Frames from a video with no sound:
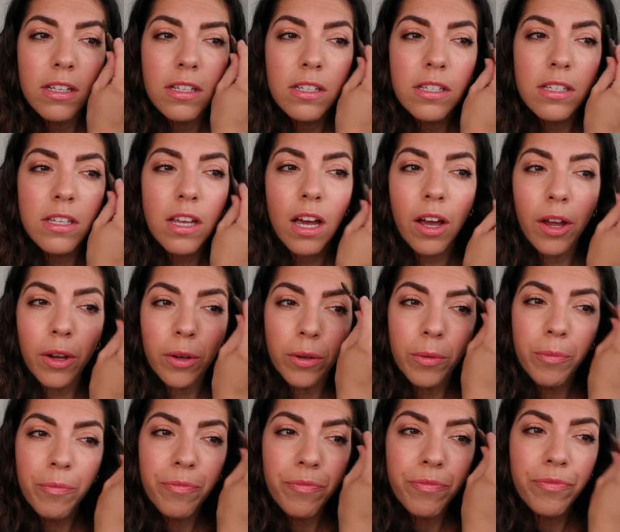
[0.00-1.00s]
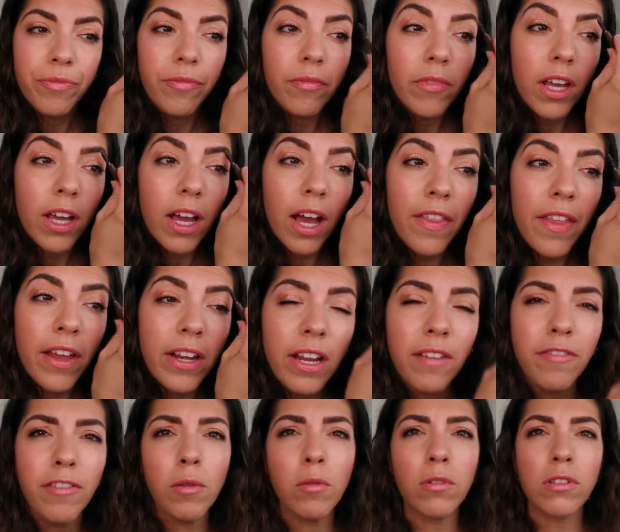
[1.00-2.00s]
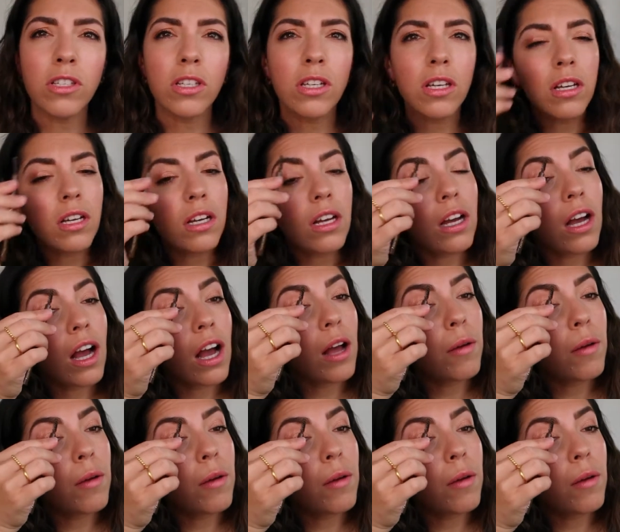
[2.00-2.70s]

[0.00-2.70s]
So, and then if you want to